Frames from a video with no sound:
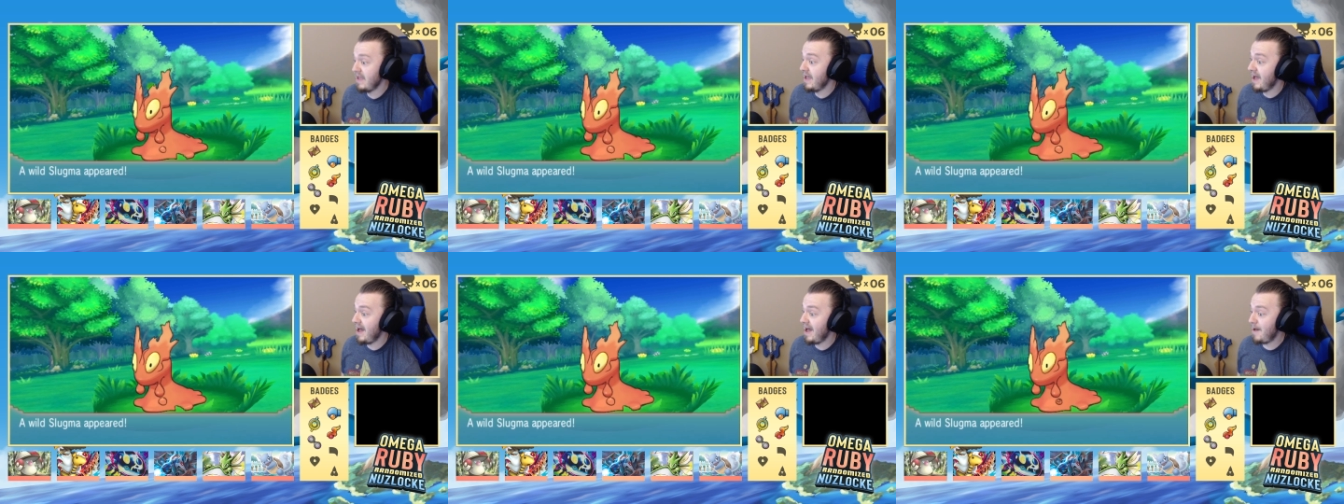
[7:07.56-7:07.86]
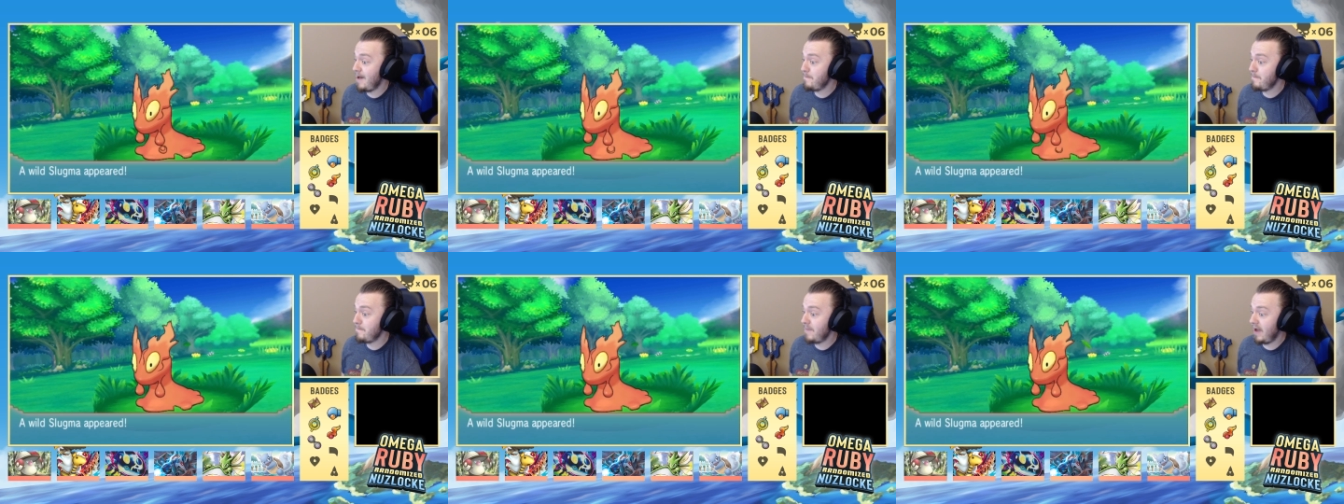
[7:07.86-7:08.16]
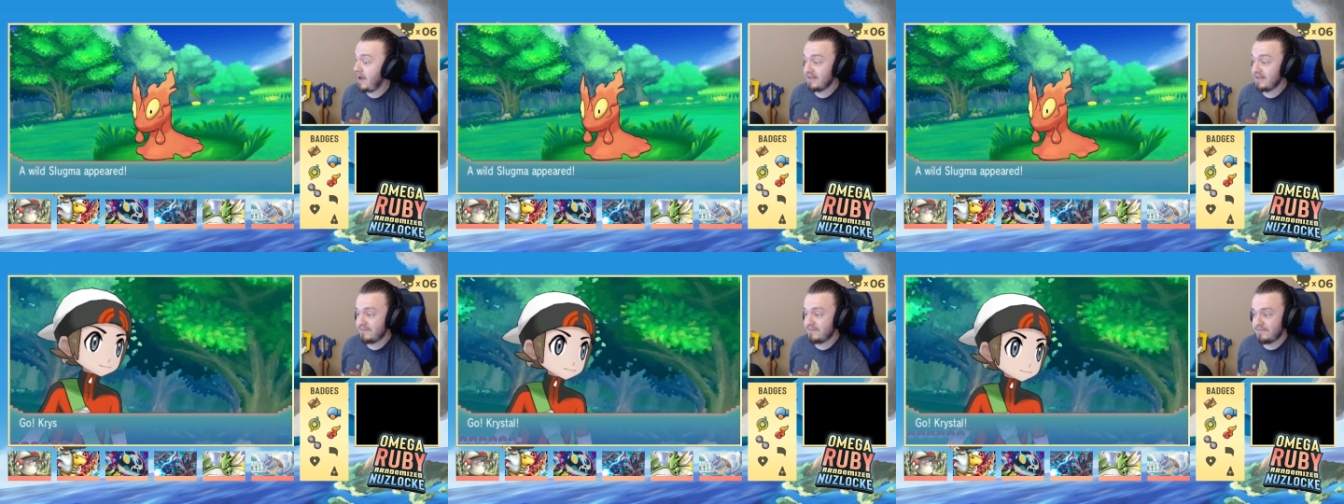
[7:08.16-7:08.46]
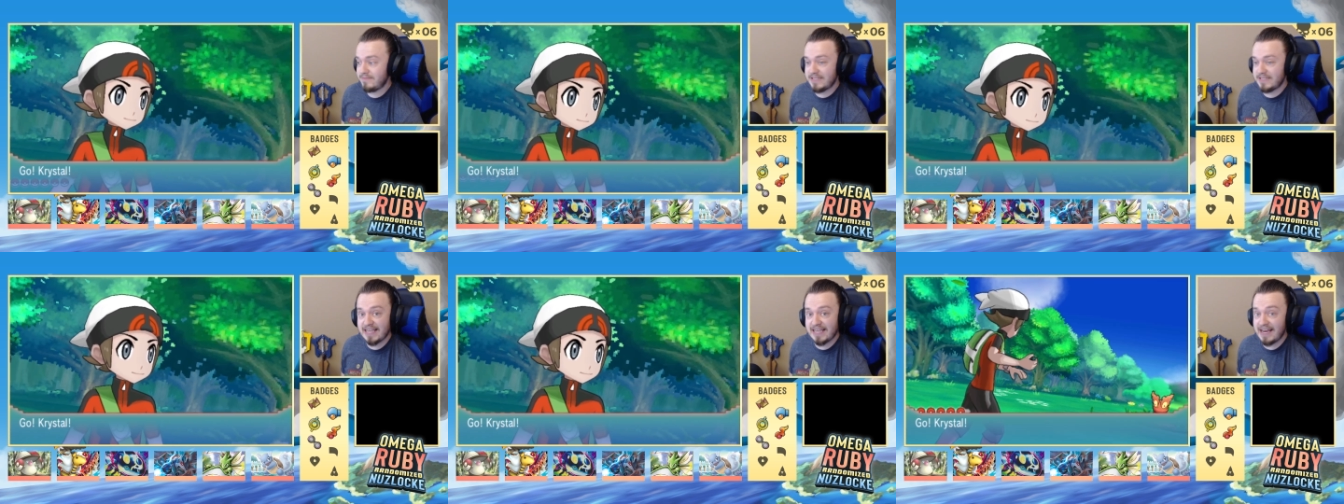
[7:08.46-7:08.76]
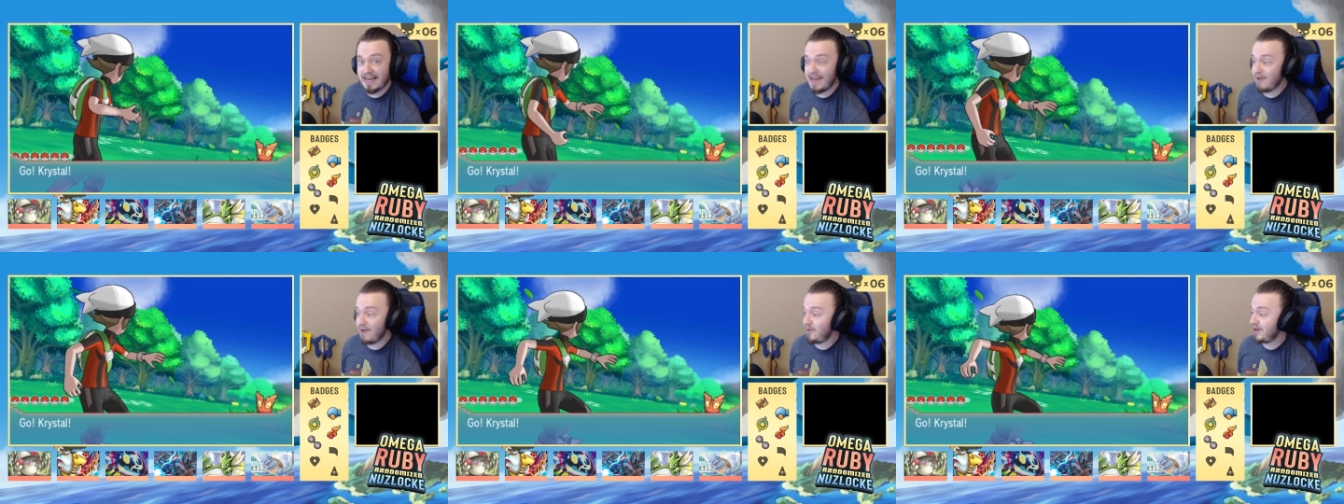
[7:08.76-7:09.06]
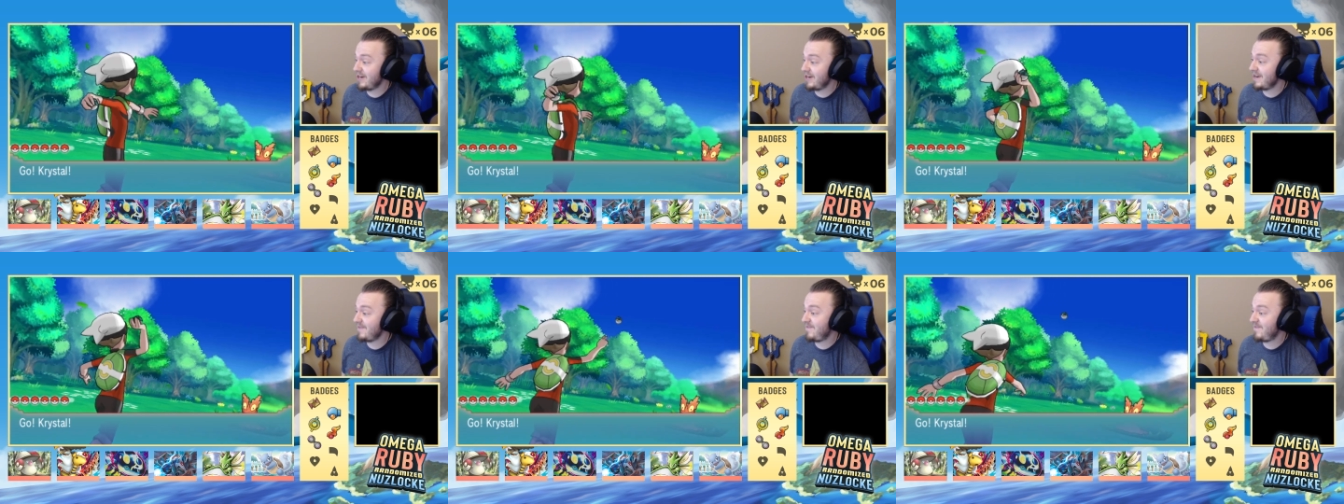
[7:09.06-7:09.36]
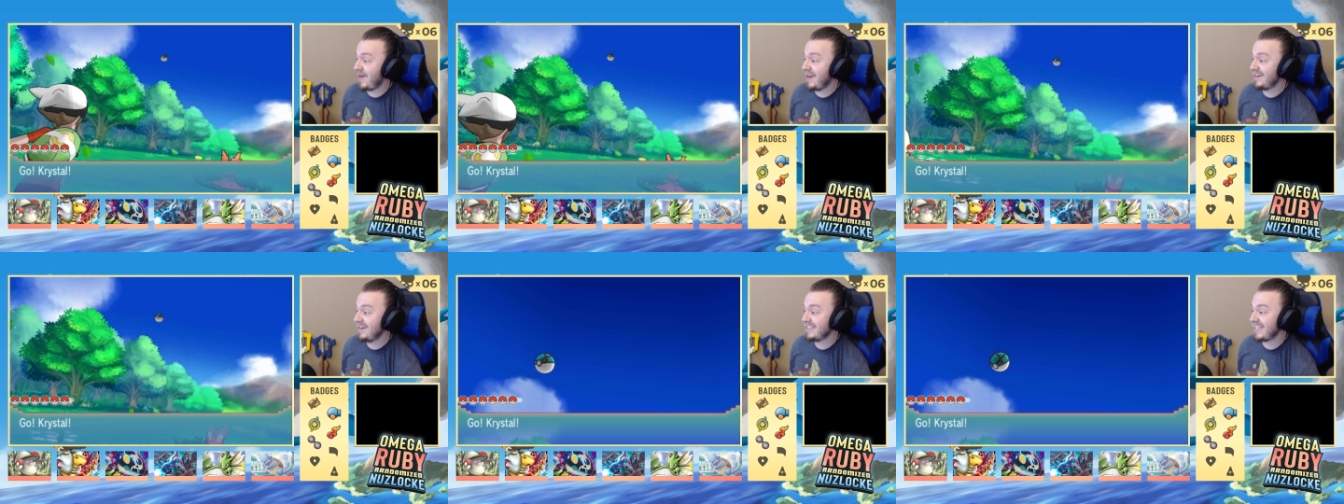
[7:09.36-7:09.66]
I said I wanted a
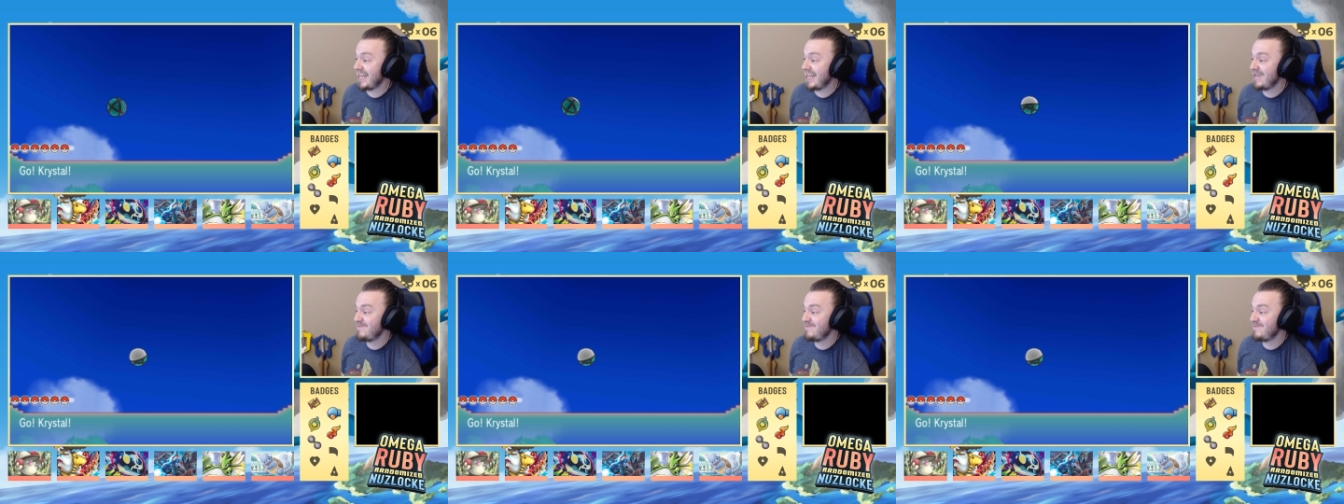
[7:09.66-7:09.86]
fire type.